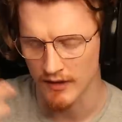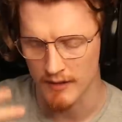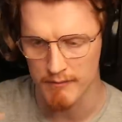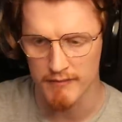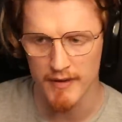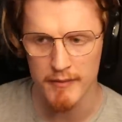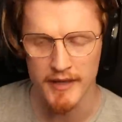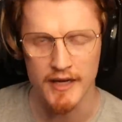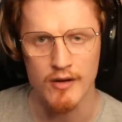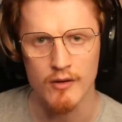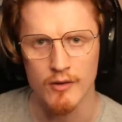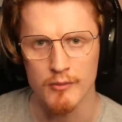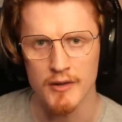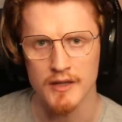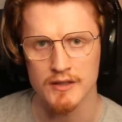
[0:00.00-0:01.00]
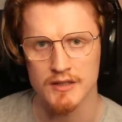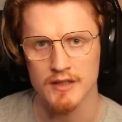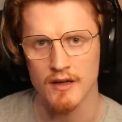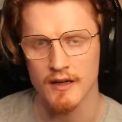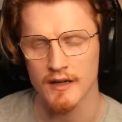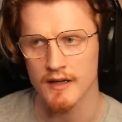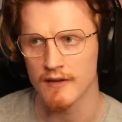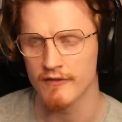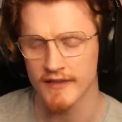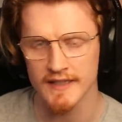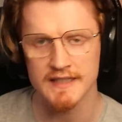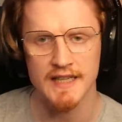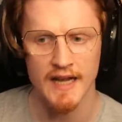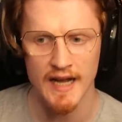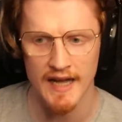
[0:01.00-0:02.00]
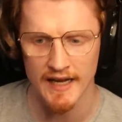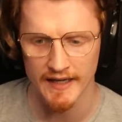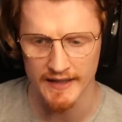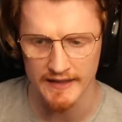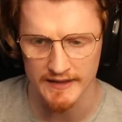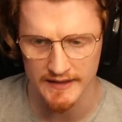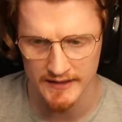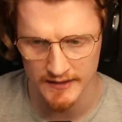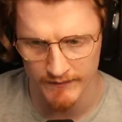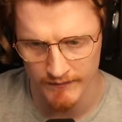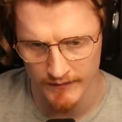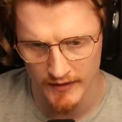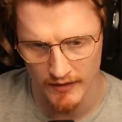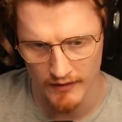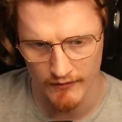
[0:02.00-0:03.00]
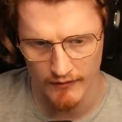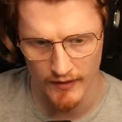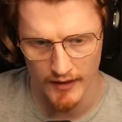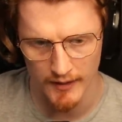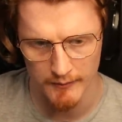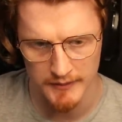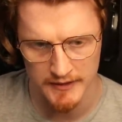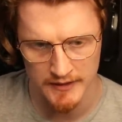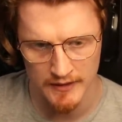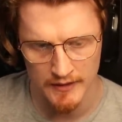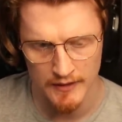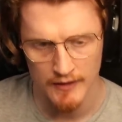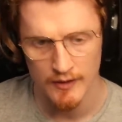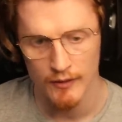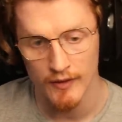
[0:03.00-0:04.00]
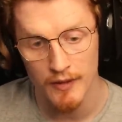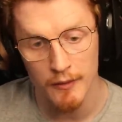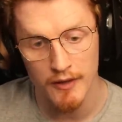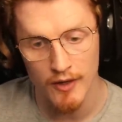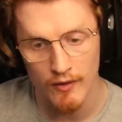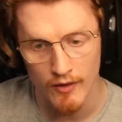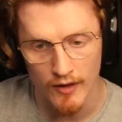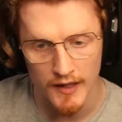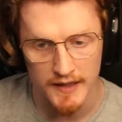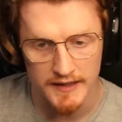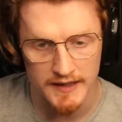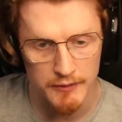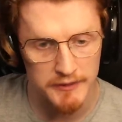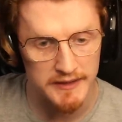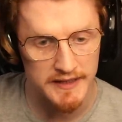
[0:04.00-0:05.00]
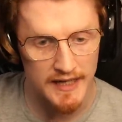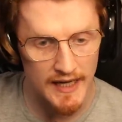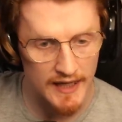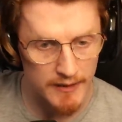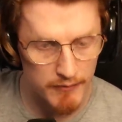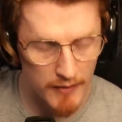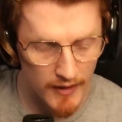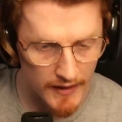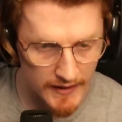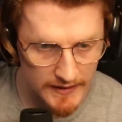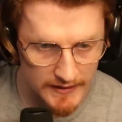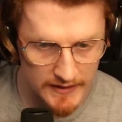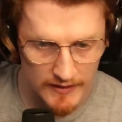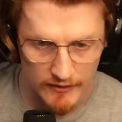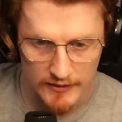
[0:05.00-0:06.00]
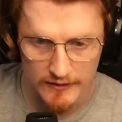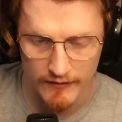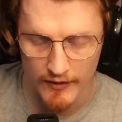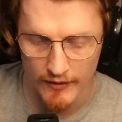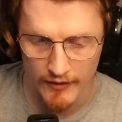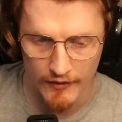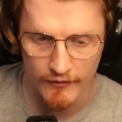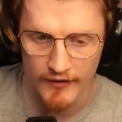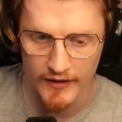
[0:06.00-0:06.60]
Like a mimic, almost, like a Vita Canis kind of vibes. Well, there we go, guys. That was Dark Mind. That was a very good